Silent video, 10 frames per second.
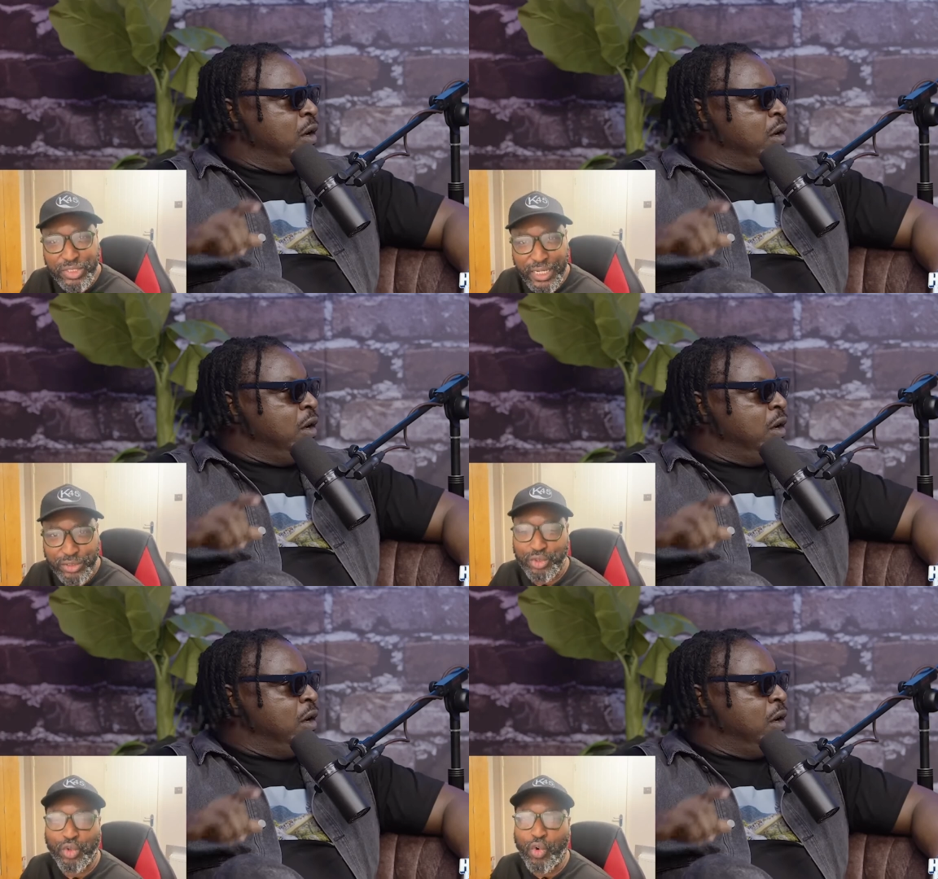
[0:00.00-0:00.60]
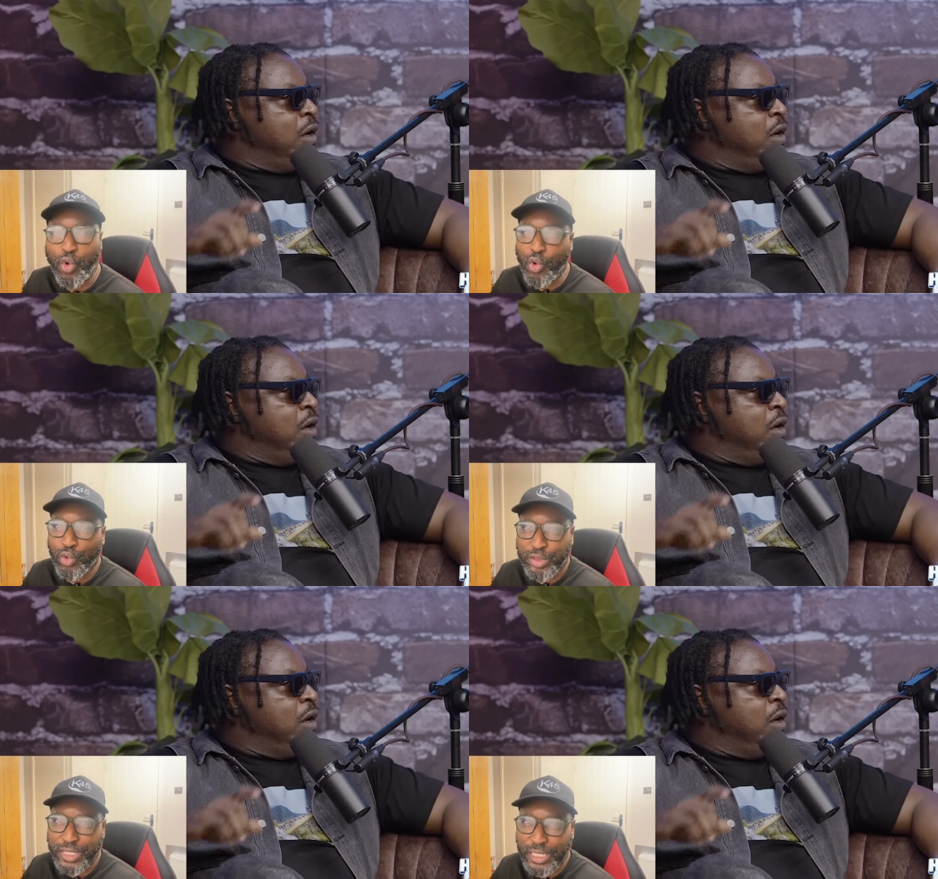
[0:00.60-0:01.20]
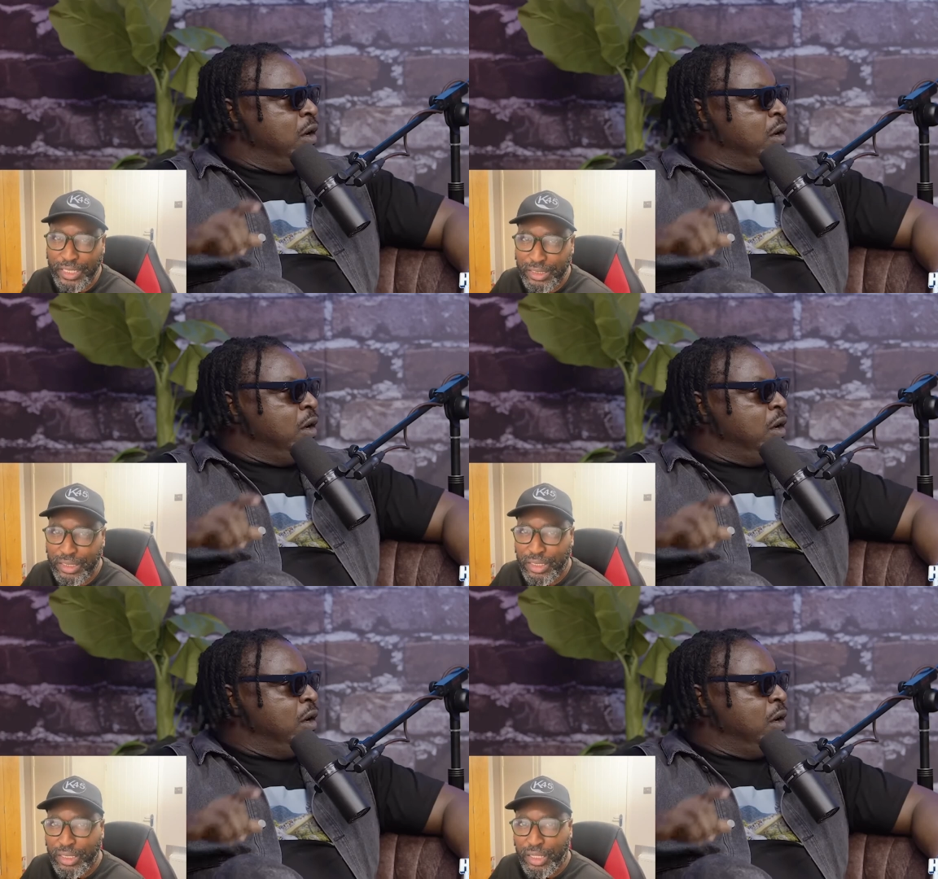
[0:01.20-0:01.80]
Speaker 1: react to the whole thing.
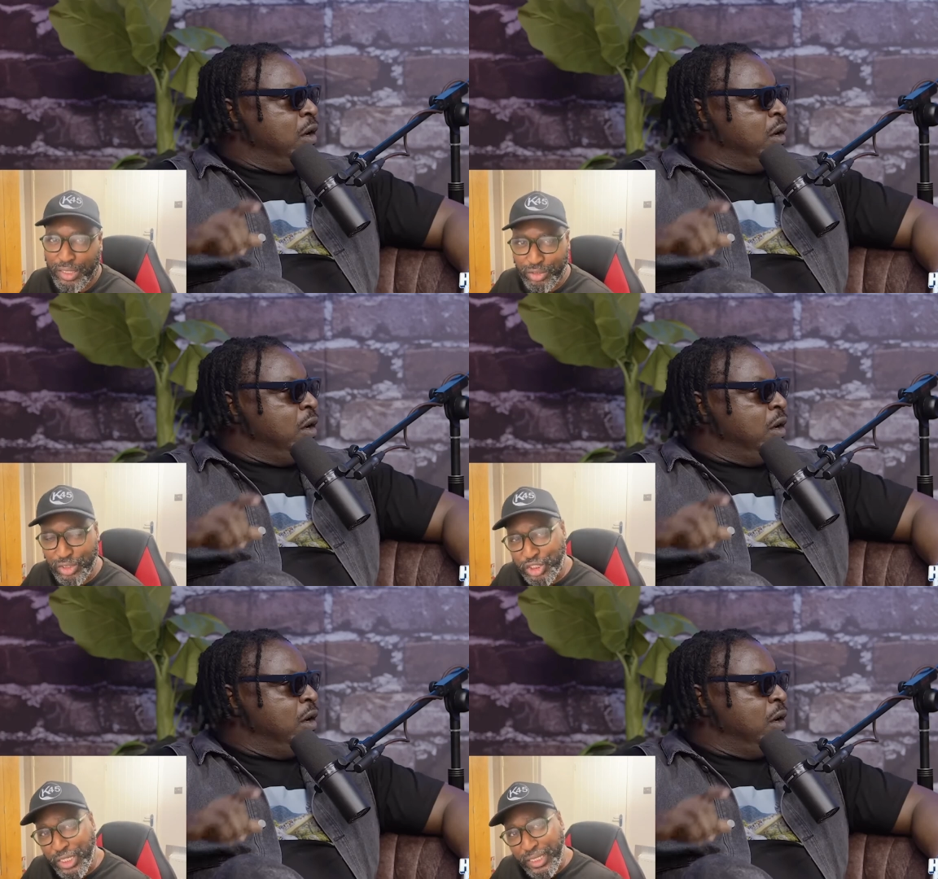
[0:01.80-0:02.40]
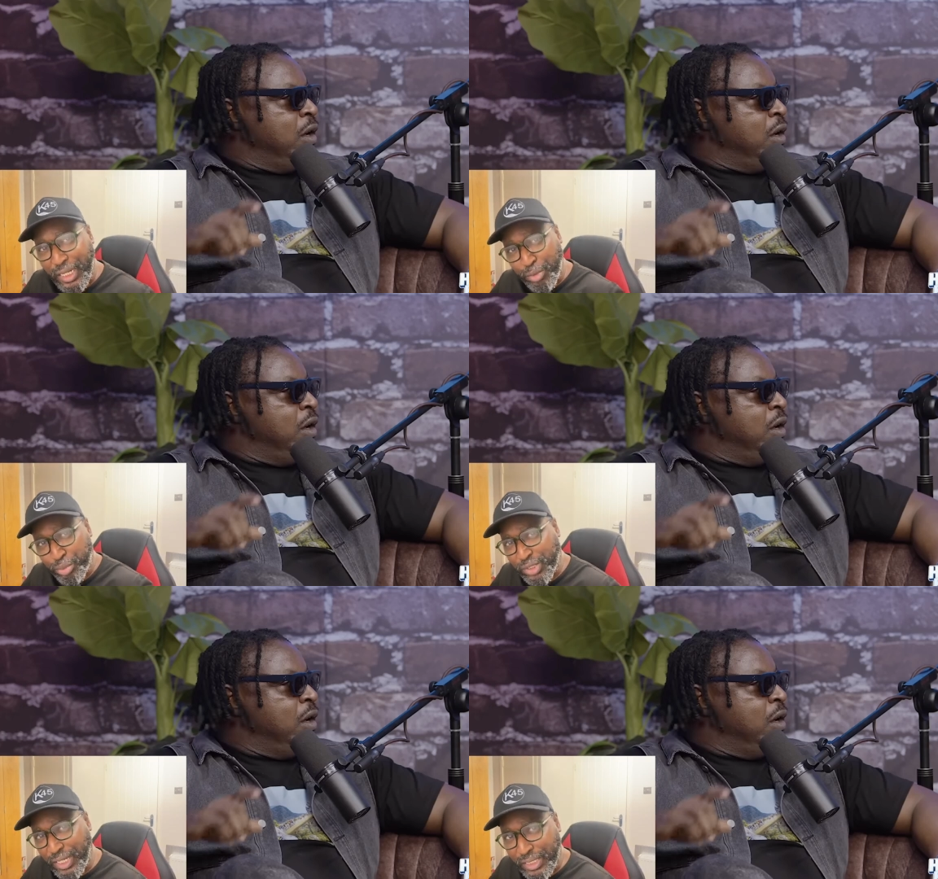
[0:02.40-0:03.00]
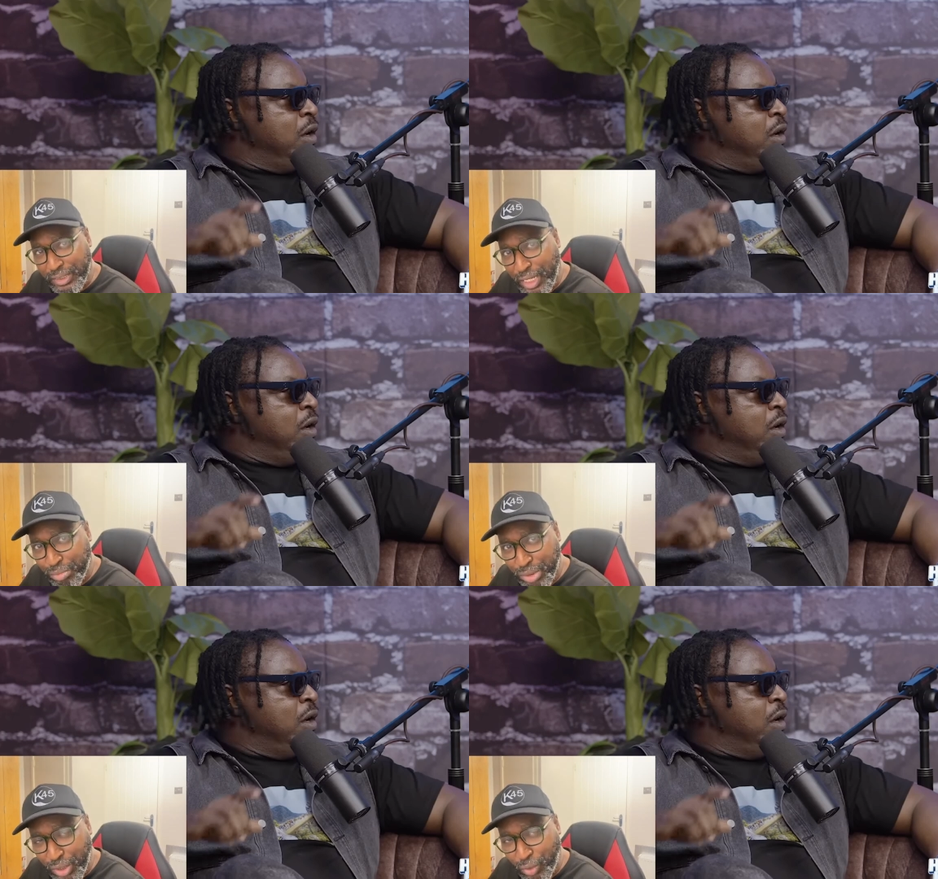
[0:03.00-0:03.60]
You can check it out. I'll put the link
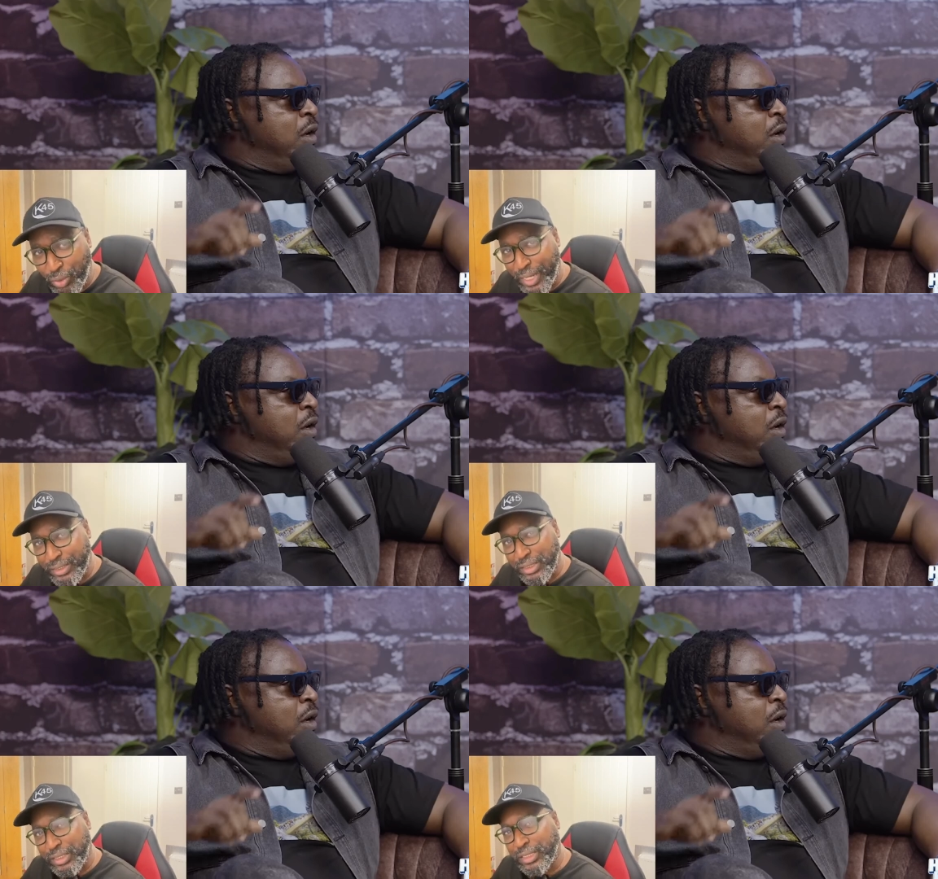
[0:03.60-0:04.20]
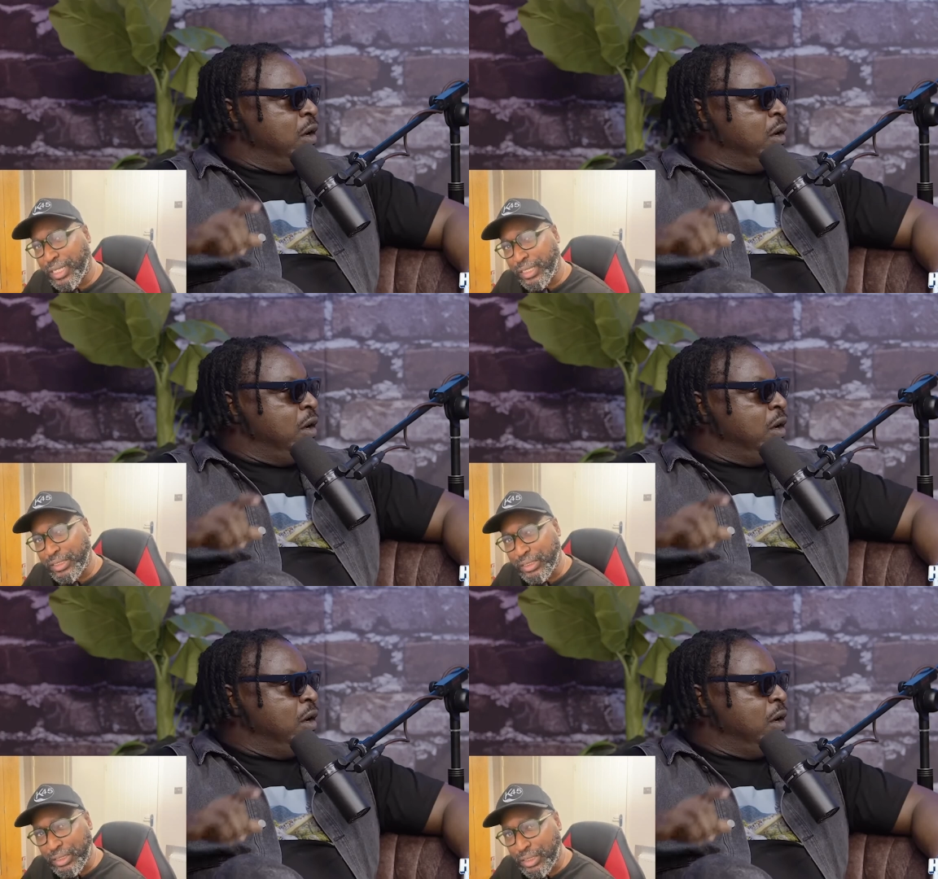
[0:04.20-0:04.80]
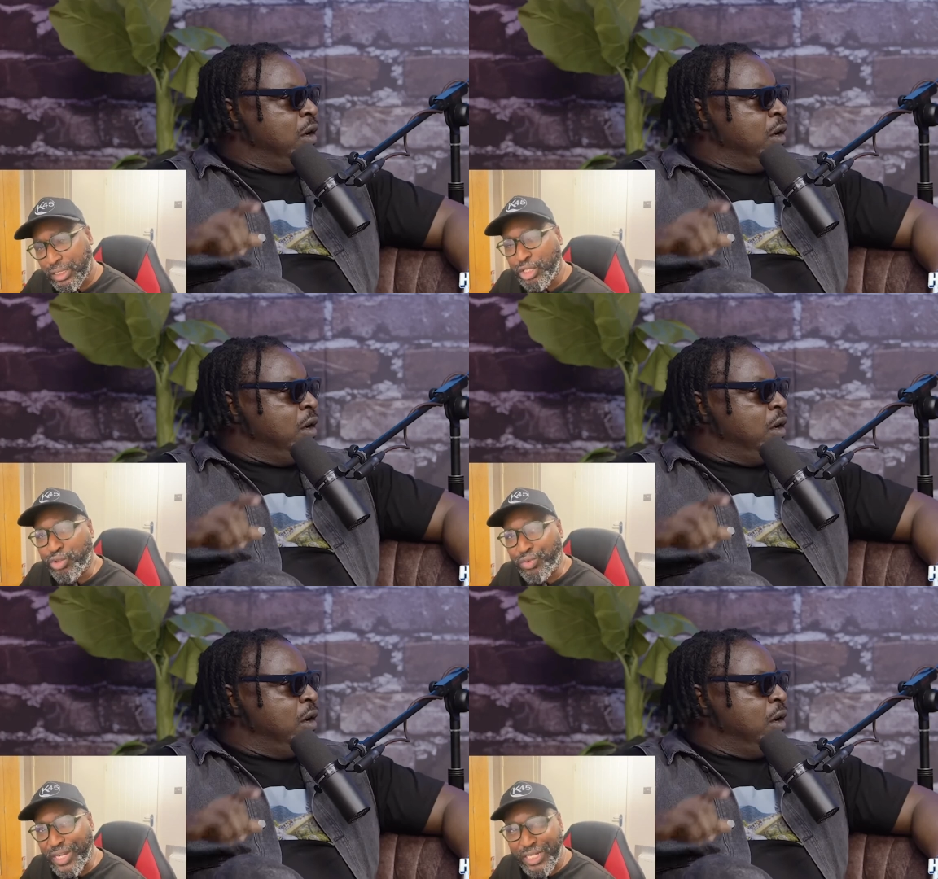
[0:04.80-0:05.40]
down below. I just decided to
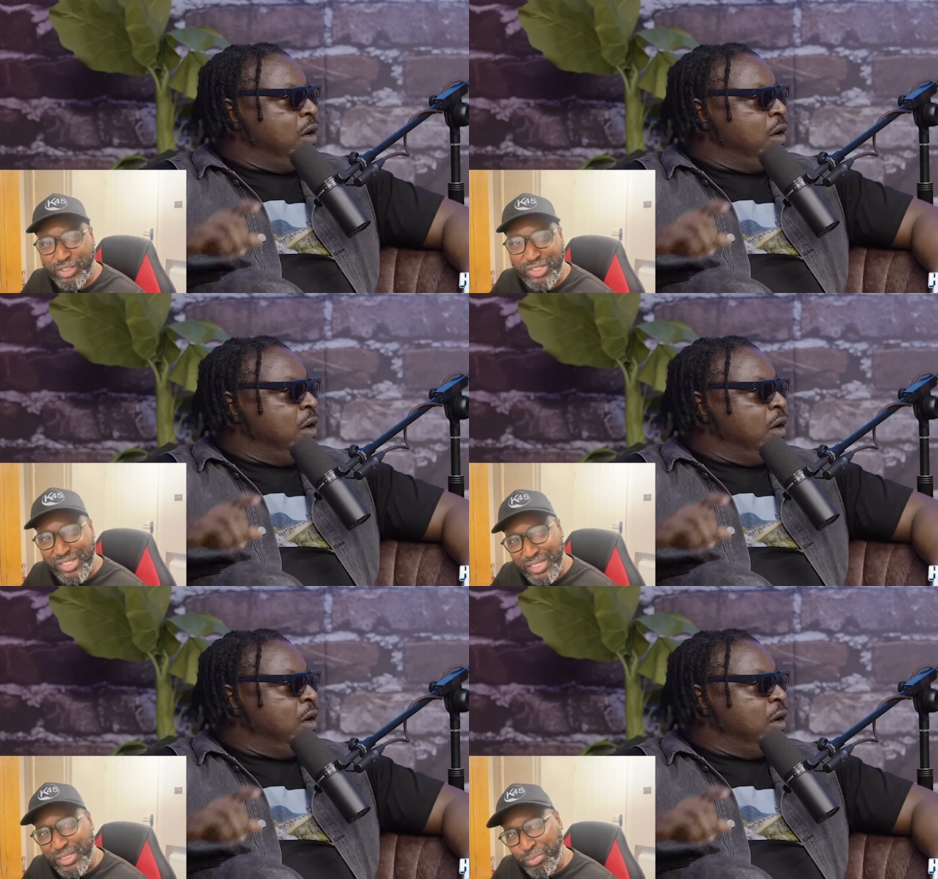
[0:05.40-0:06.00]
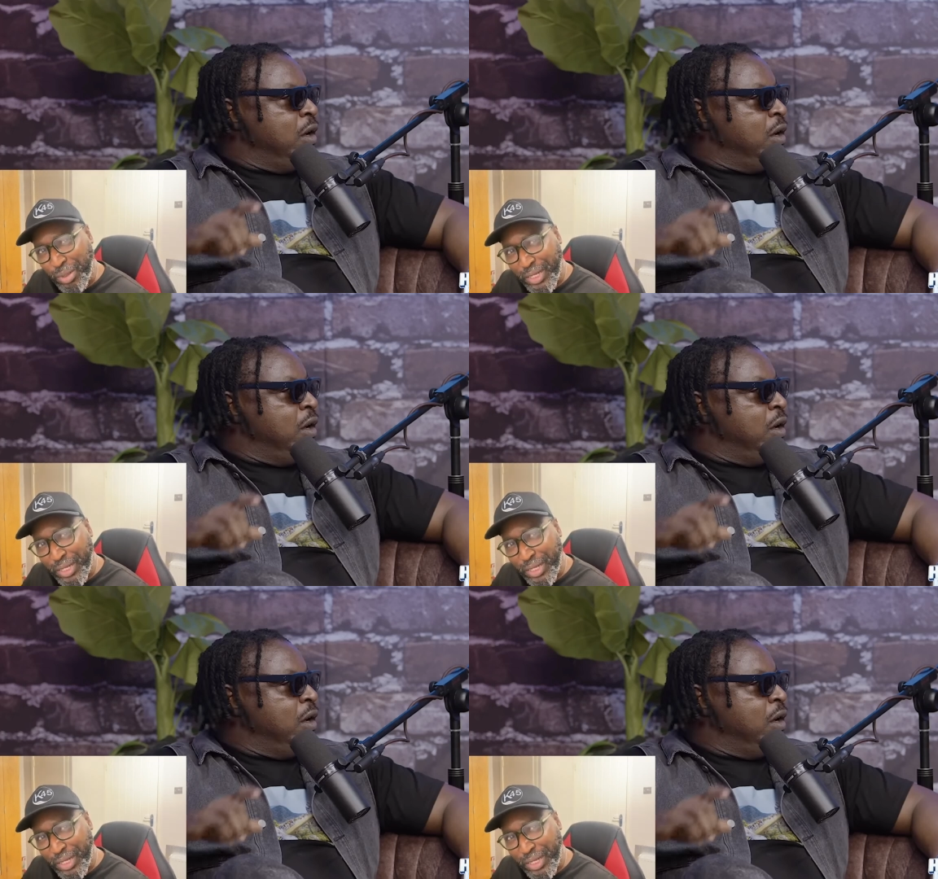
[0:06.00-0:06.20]
react to certain